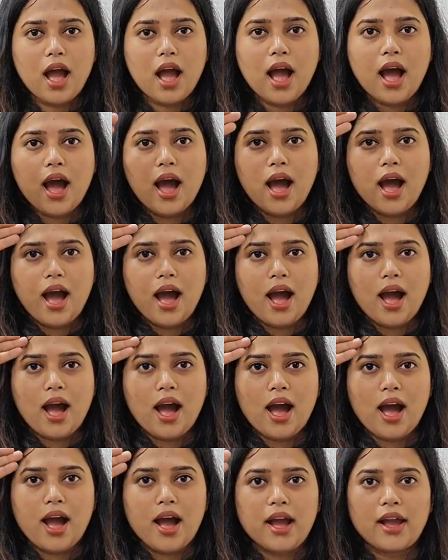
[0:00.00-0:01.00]

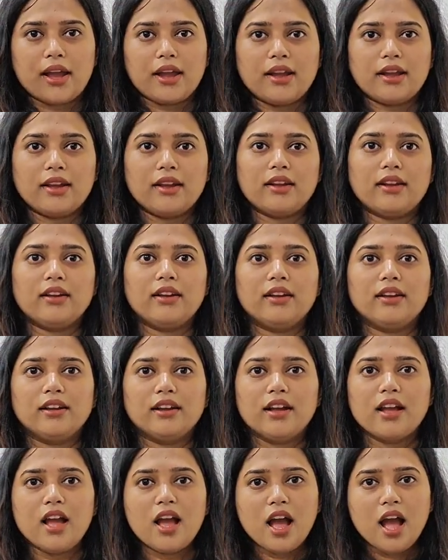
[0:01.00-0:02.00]
I,
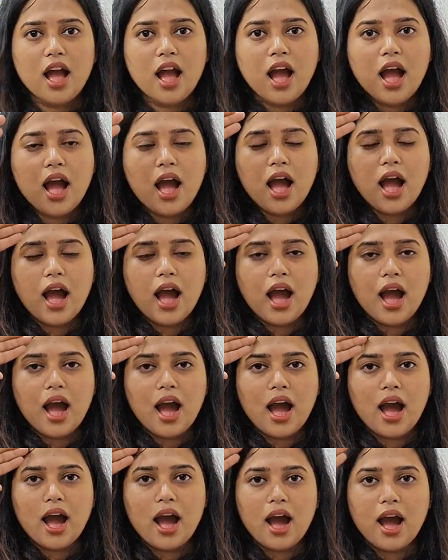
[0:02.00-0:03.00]

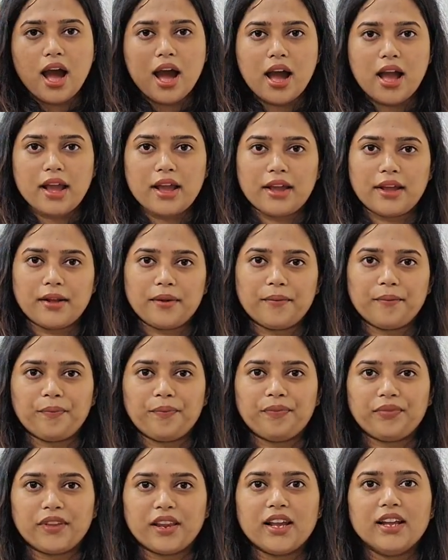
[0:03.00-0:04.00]
I.
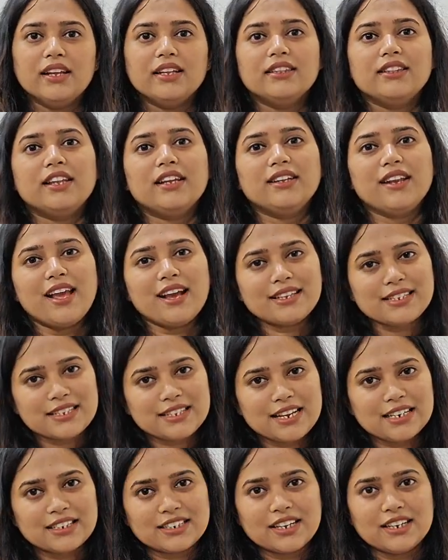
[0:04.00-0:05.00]
The next
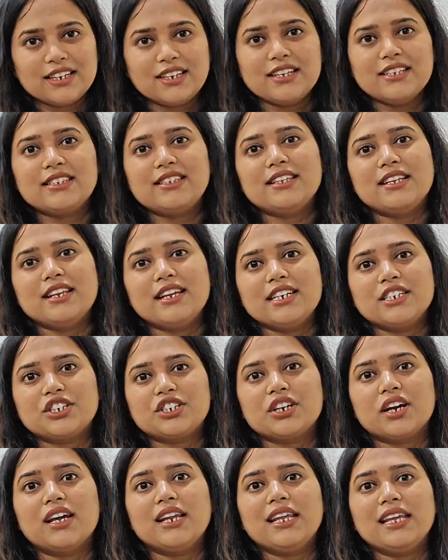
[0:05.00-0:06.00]
letter is the
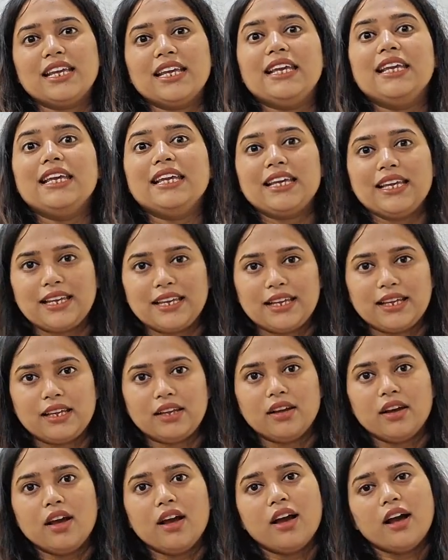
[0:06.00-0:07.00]
letter EE.
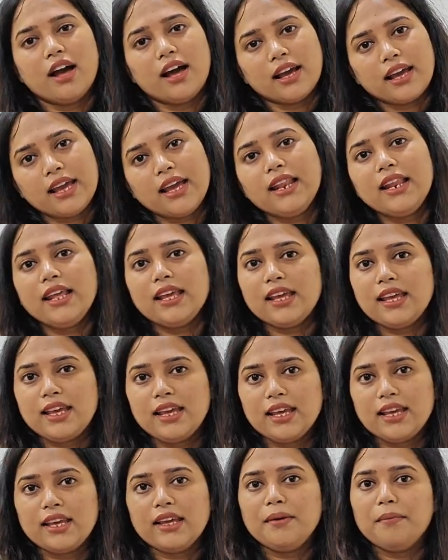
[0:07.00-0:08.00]
Again
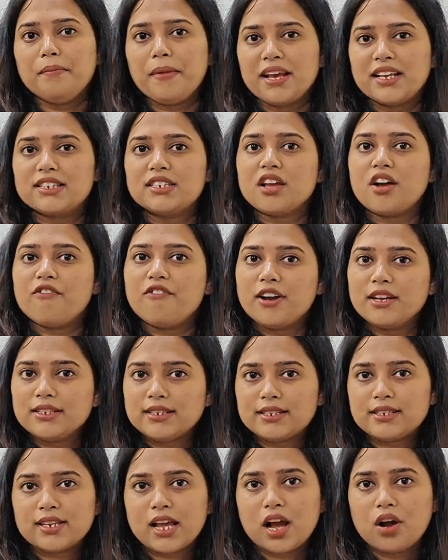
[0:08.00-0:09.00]
EE makes a one
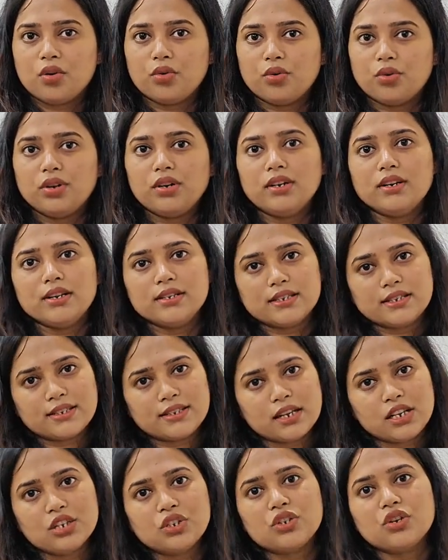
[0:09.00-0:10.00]
sound. This is
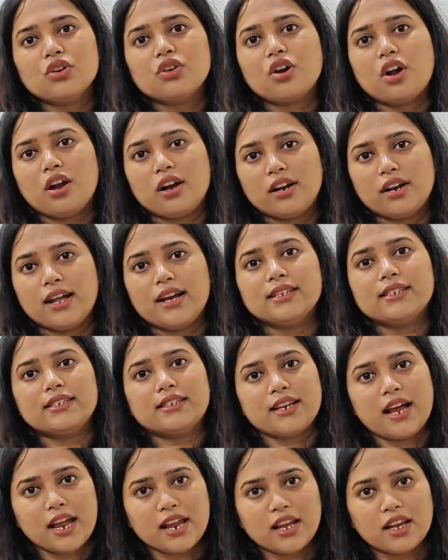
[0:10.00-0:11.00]
also called as
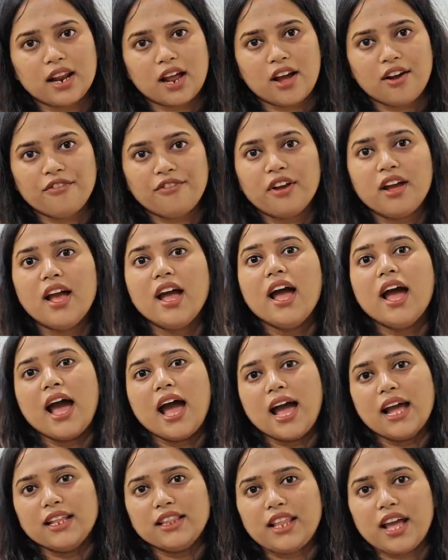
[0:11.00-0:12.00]
digraph,
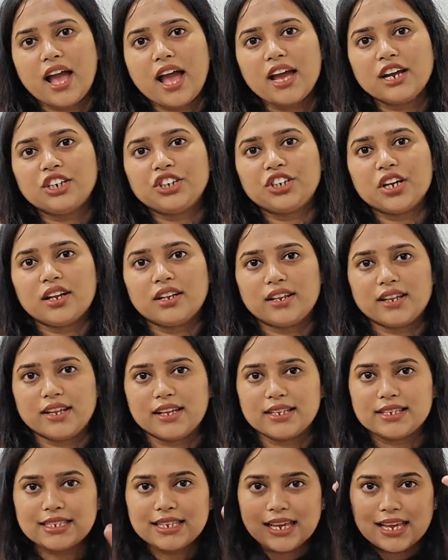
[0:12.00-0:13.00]
and the action
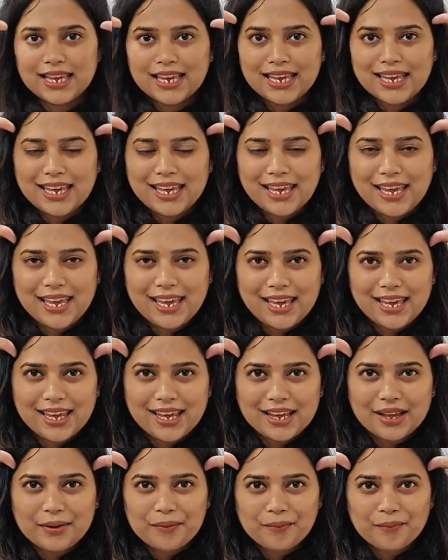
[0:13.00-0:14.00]
is E,
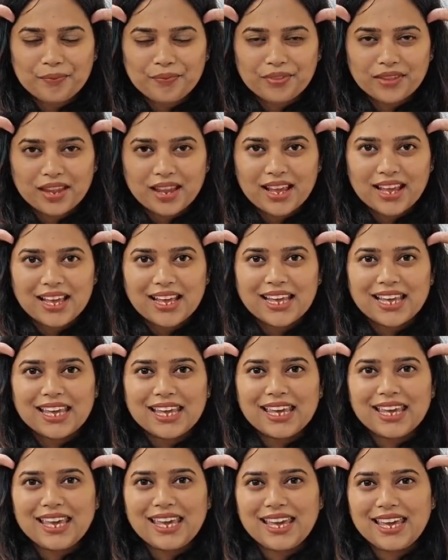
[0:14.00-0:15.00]

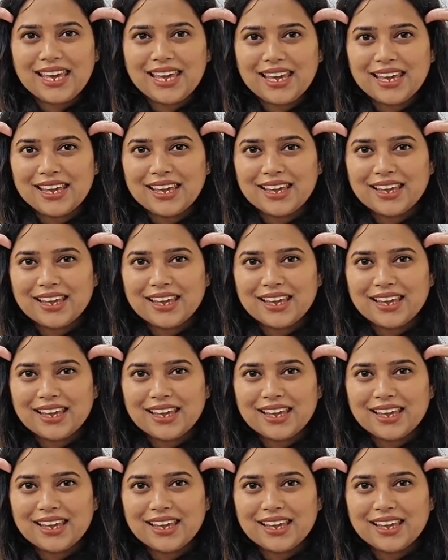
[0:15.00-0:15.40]
E,